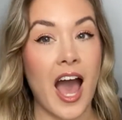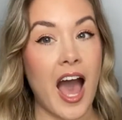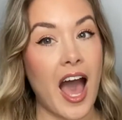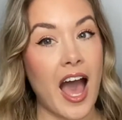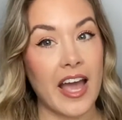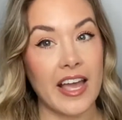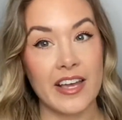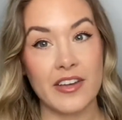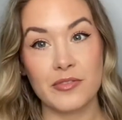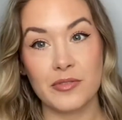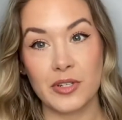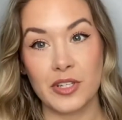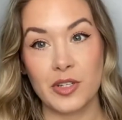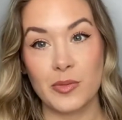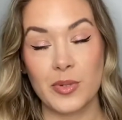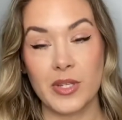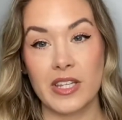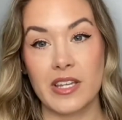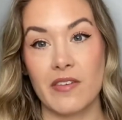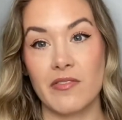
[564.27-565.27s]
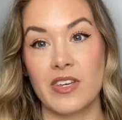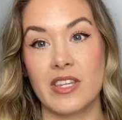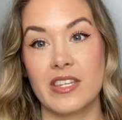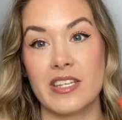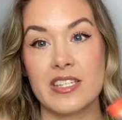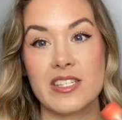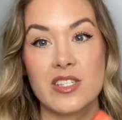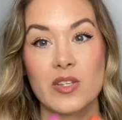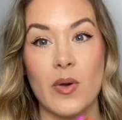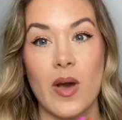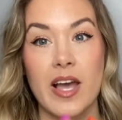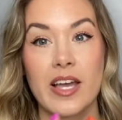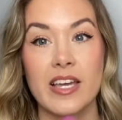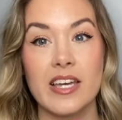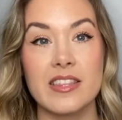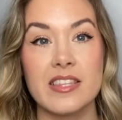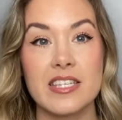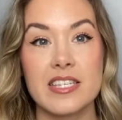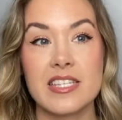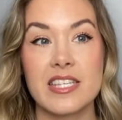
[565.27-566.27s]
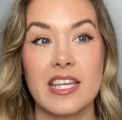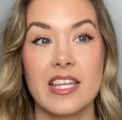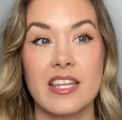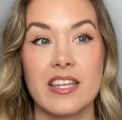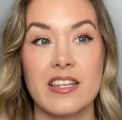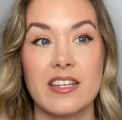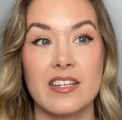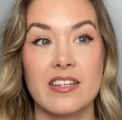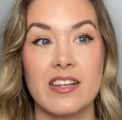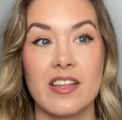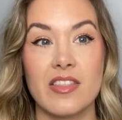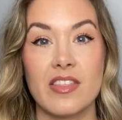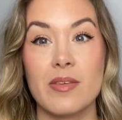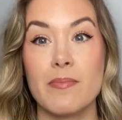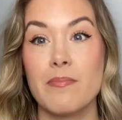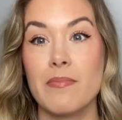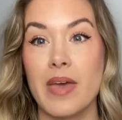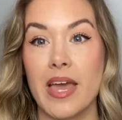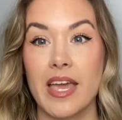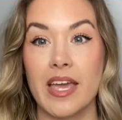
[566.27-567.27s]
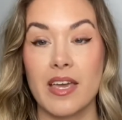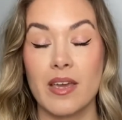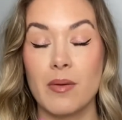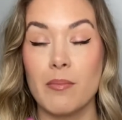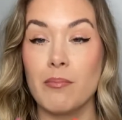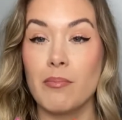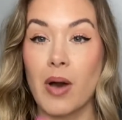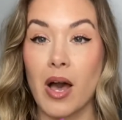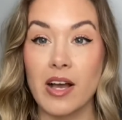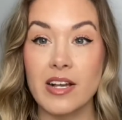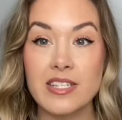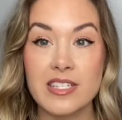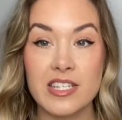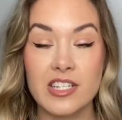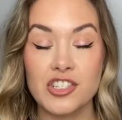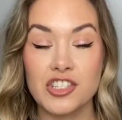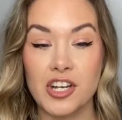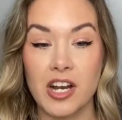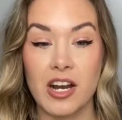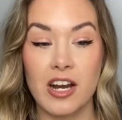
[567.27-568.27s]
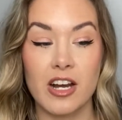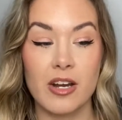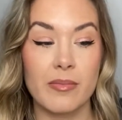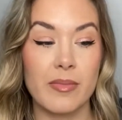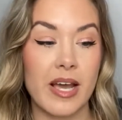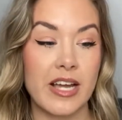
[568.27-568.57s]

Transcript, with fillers: I have really been loving this. So I got this in the May BoxyCharm.